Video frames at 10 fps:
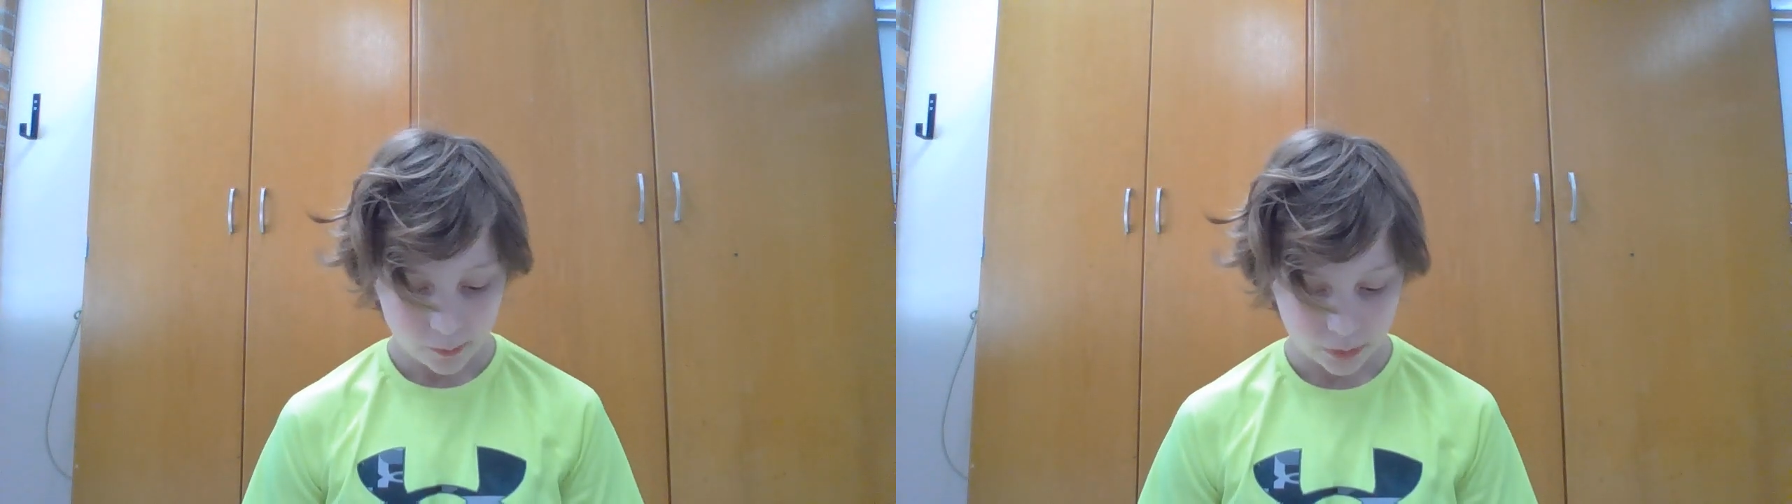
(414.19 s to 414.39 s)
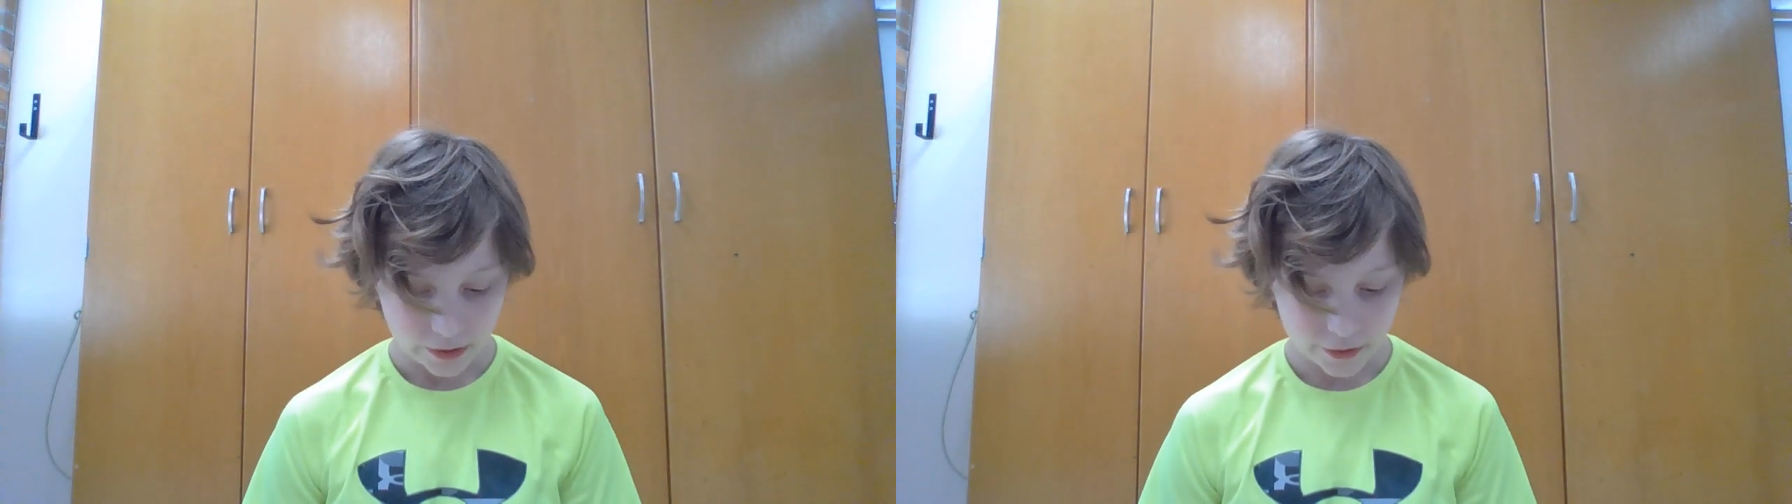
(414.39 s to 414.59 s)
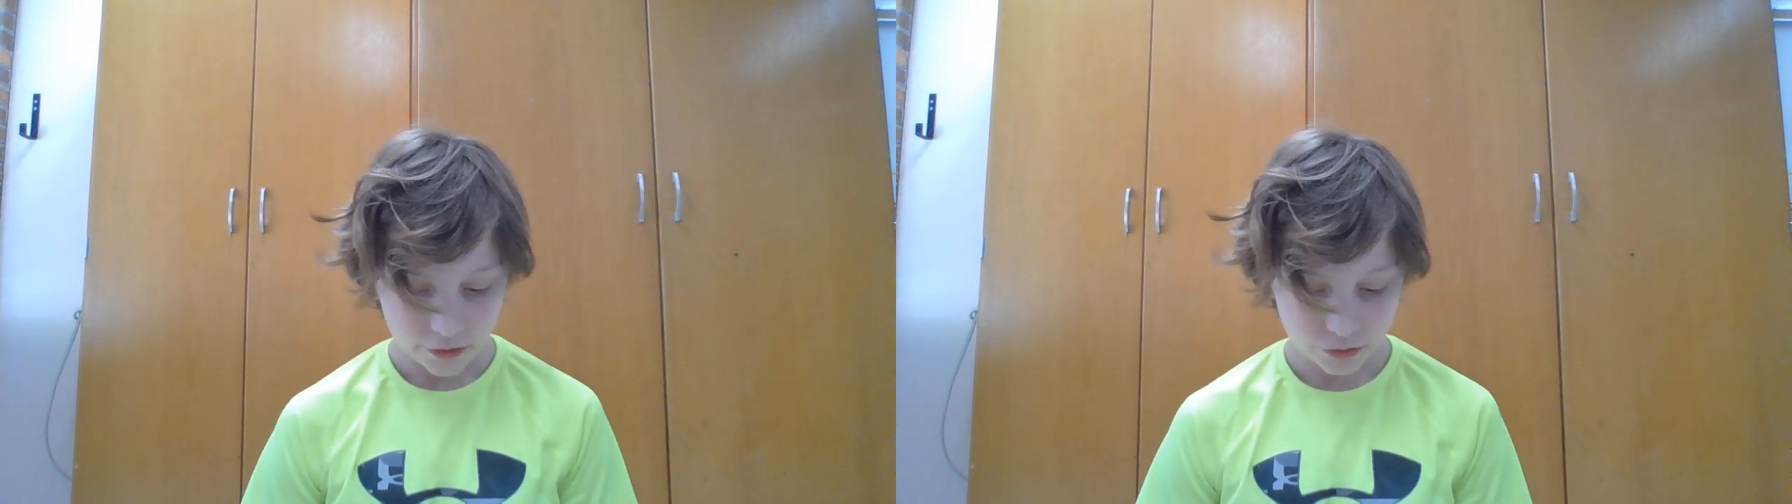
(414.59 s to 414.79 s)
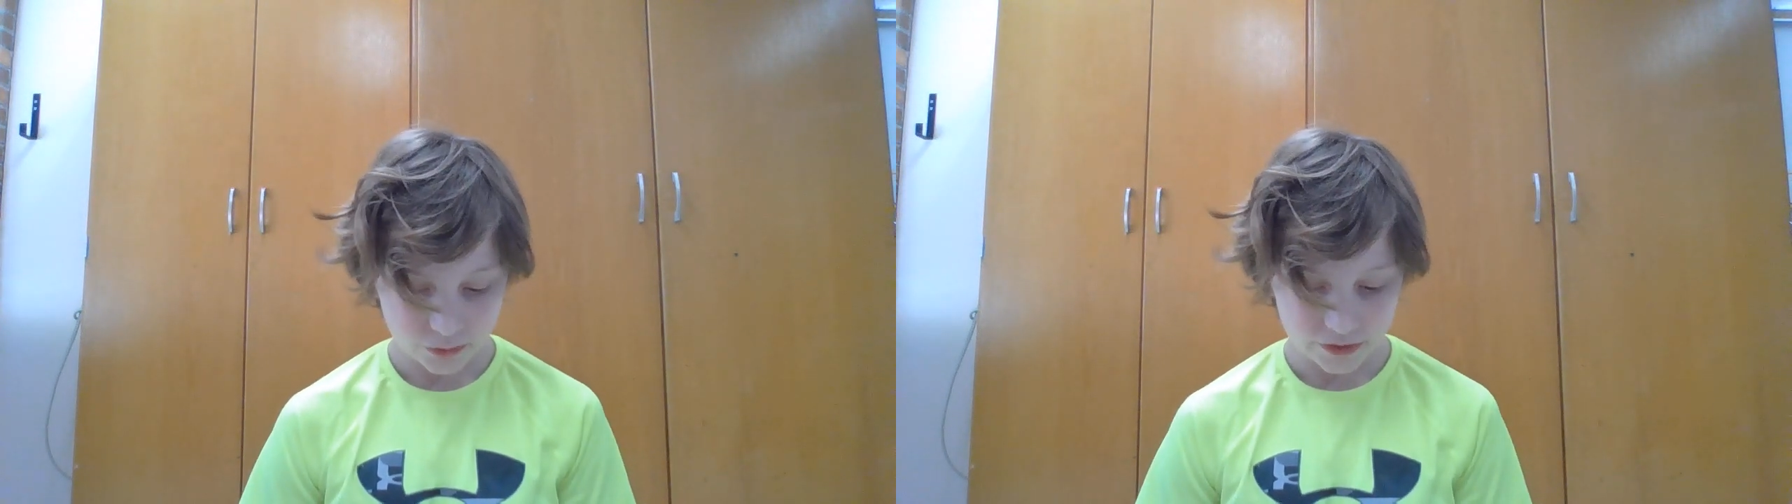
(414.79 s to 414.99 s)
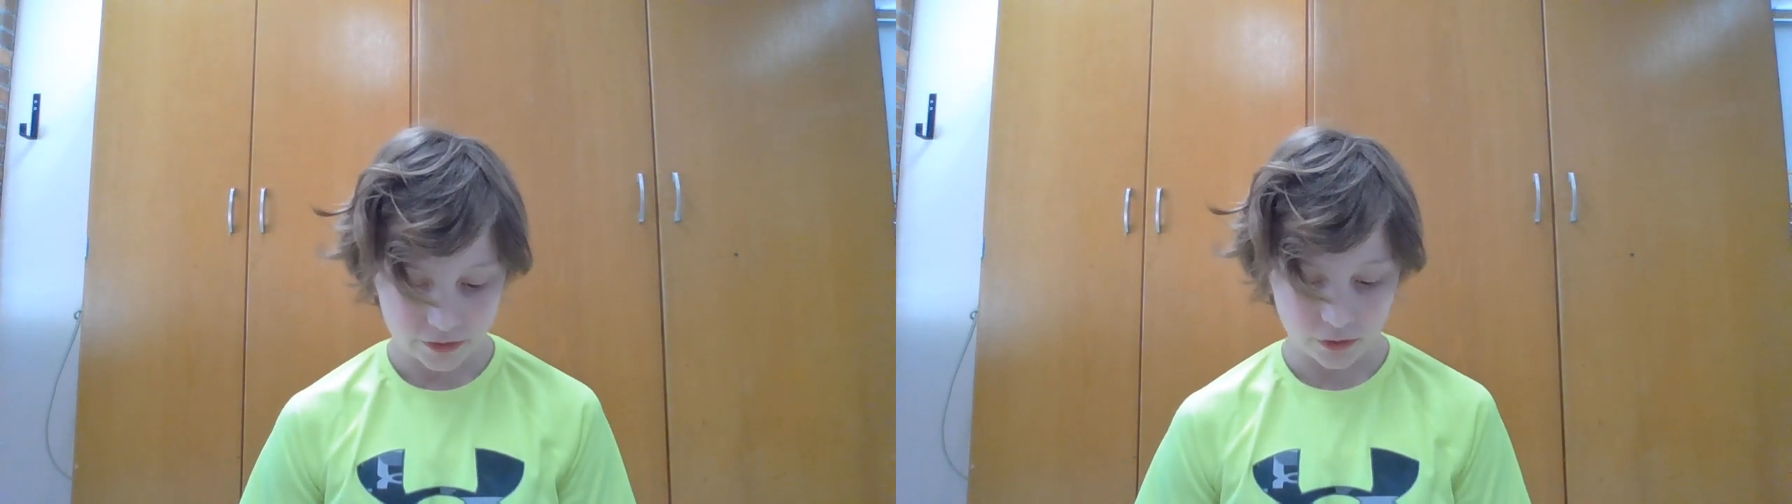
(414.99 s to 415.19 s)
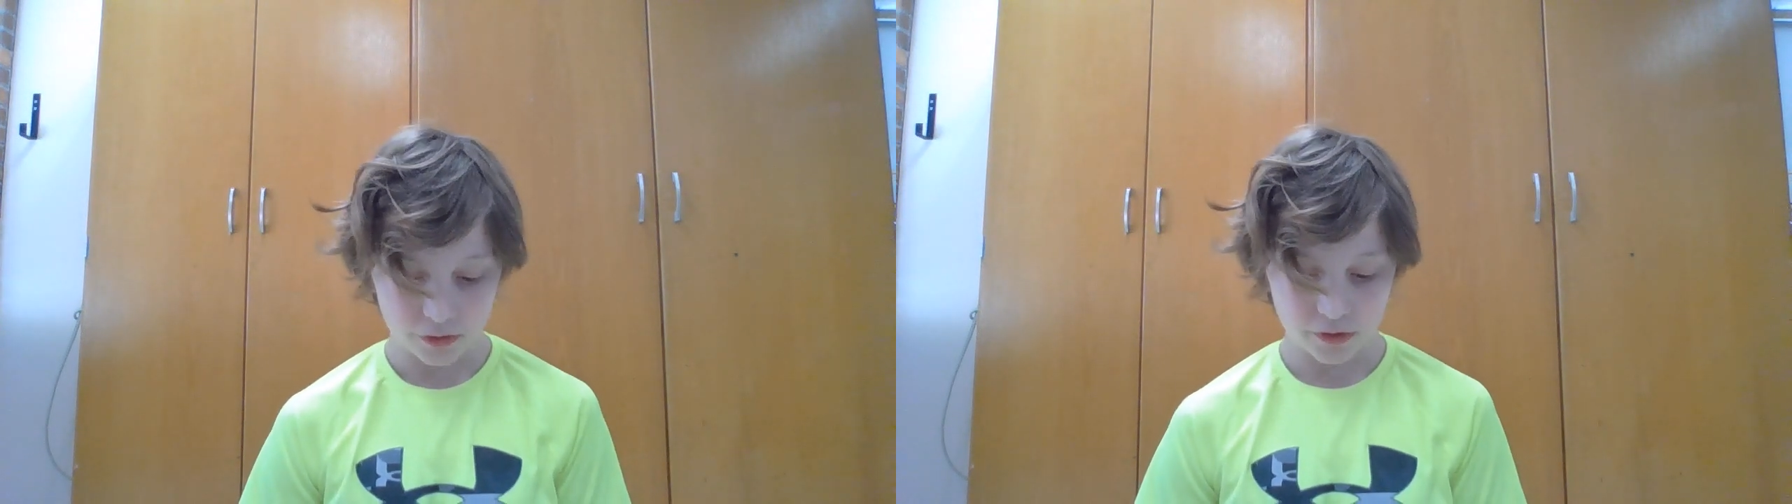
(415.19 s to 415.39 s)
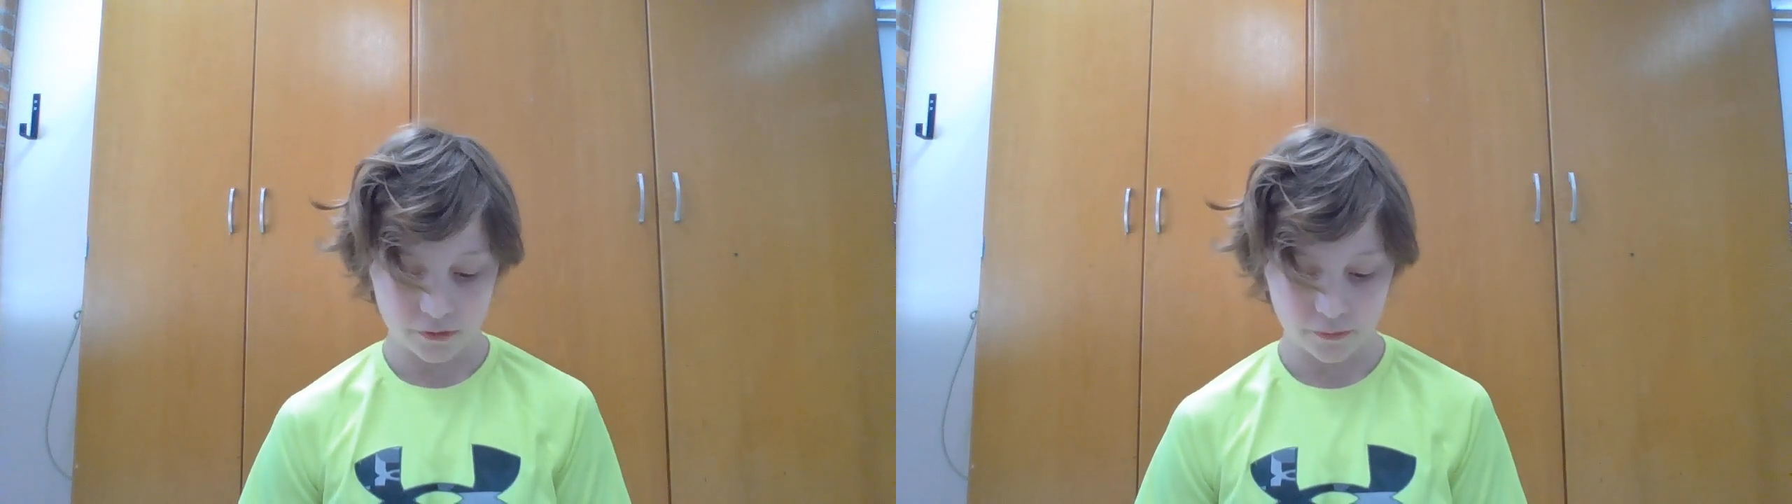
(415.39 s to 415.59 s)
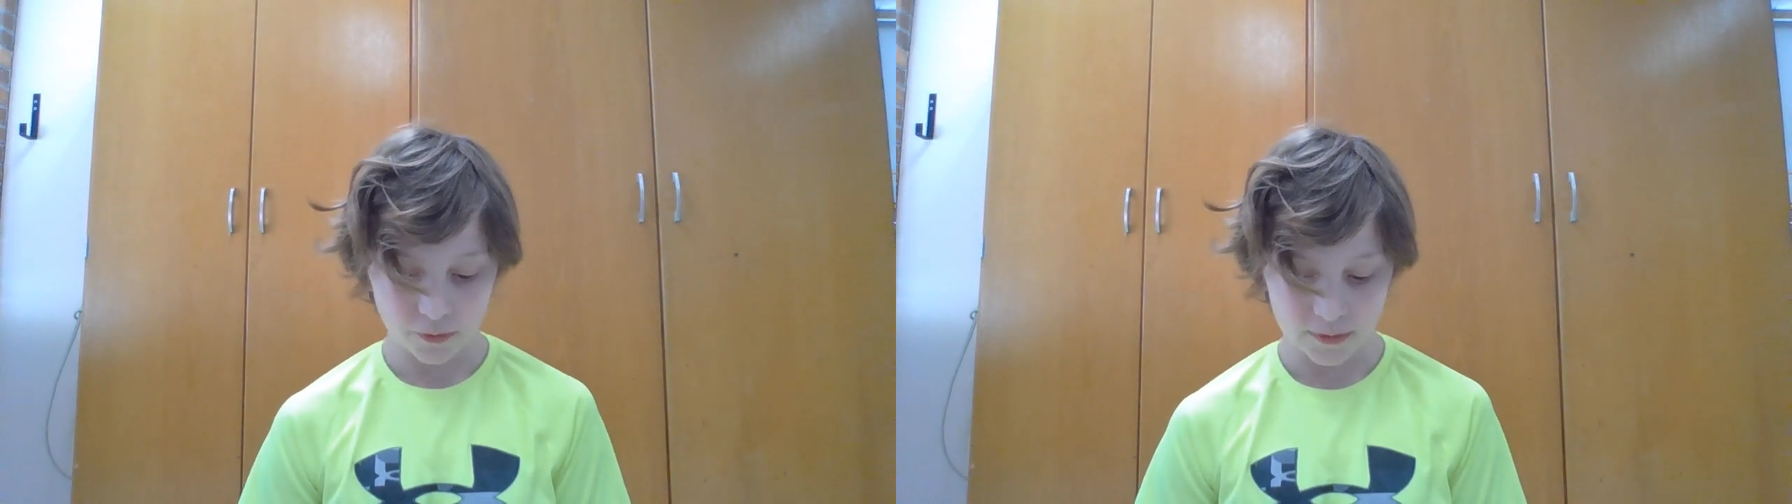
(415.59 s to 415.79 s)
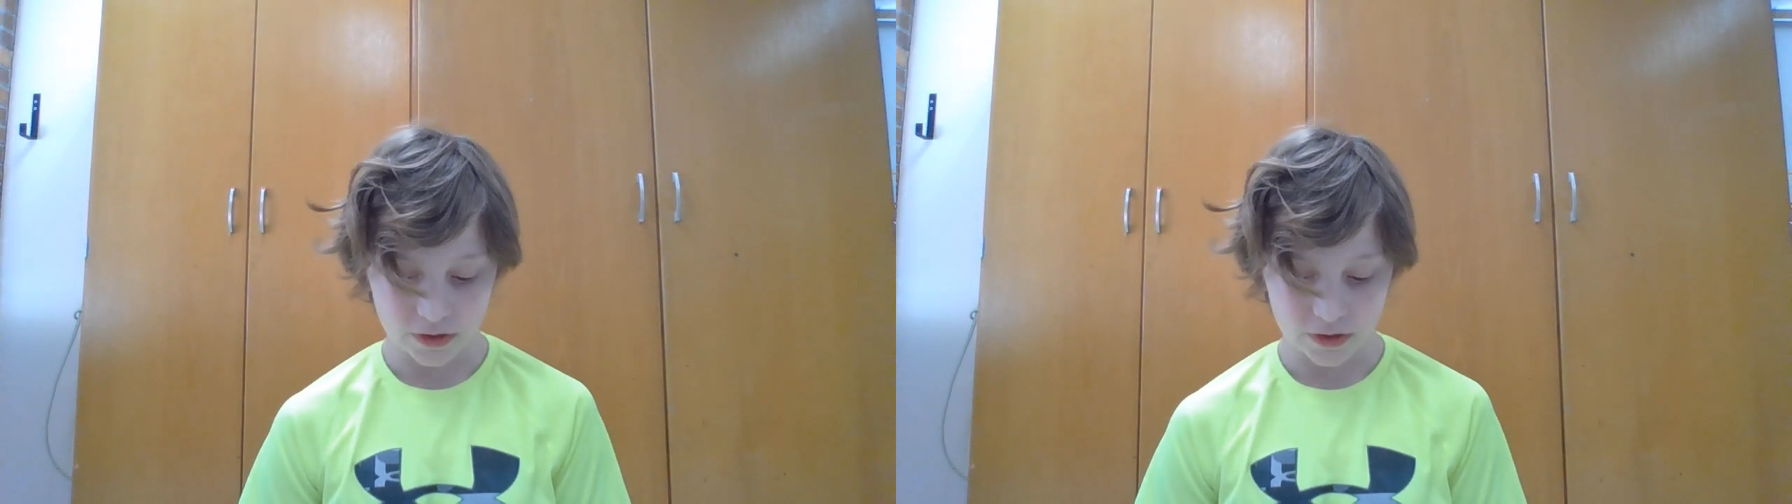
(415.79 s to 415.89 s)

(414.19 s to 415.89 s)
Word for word: Players returning from